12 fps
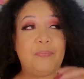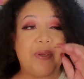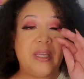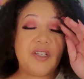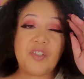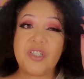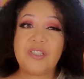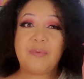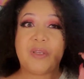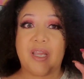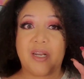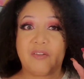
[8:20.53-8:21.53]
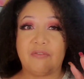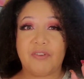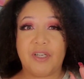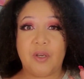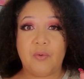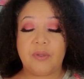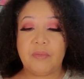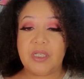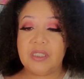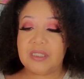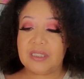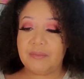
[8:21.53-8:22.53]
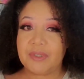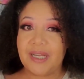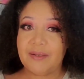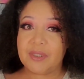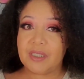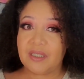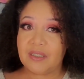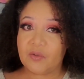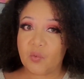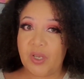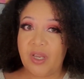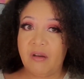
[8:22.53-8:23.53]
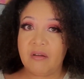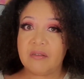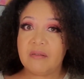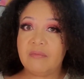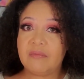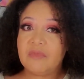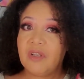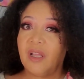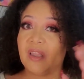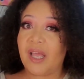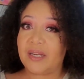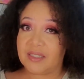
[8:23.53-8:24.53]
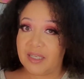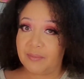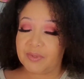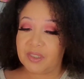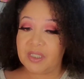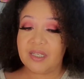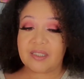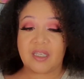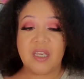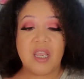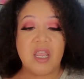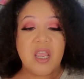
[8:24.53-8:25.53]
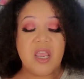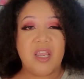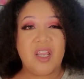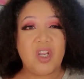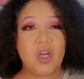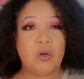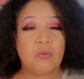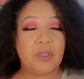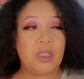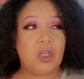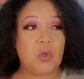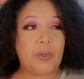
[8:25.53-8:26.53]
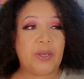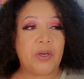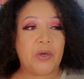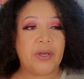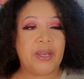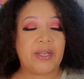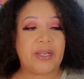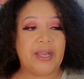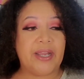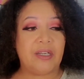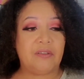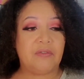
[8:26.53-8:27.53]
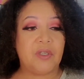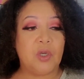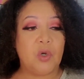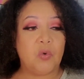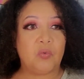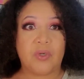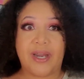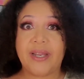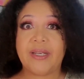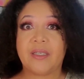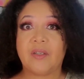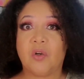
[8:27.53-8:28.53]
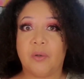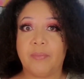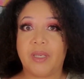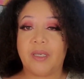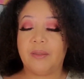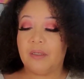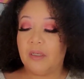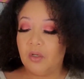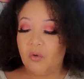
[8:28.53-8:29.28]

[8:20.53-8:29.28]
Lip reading: peach is kind of funny with me. Sometimes it does well. A lot of times it doesn't. It can go really queer and kind of rotten on me.